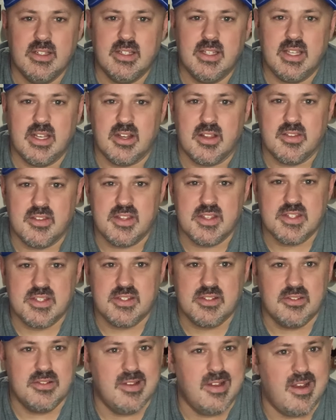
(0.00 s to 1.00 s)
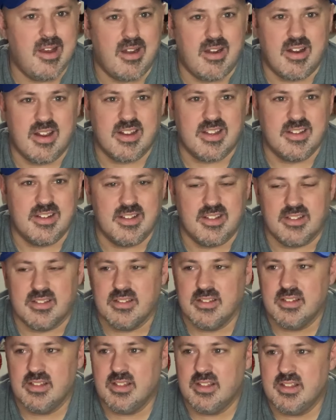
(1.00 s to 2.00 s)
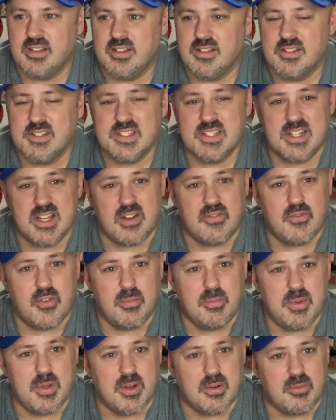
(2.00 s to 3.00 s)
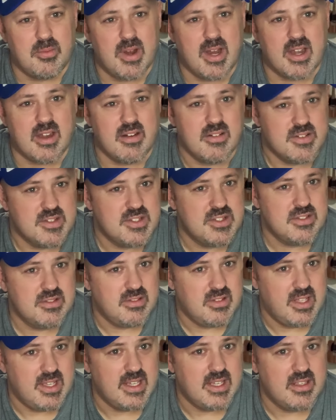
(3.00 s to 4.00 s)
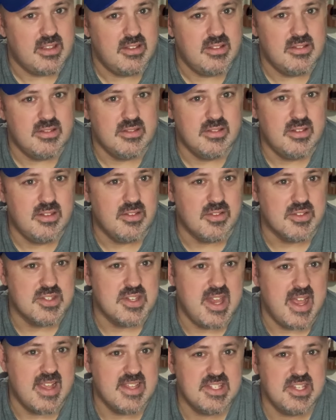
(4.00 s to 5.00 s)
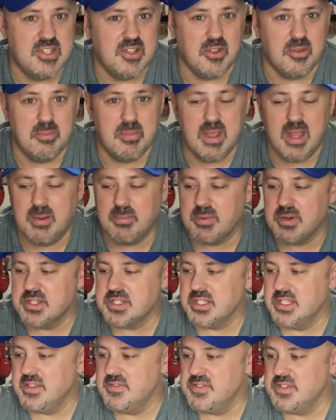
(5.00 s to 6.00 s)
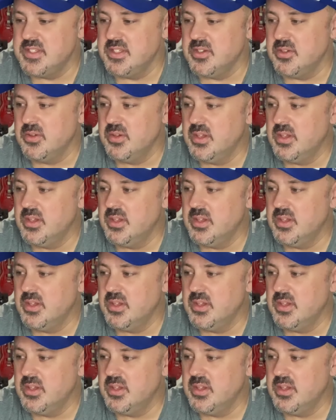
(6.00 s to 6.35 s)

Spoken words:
you know, these are not going to scuff up your records like those nasty old paper sleeves do.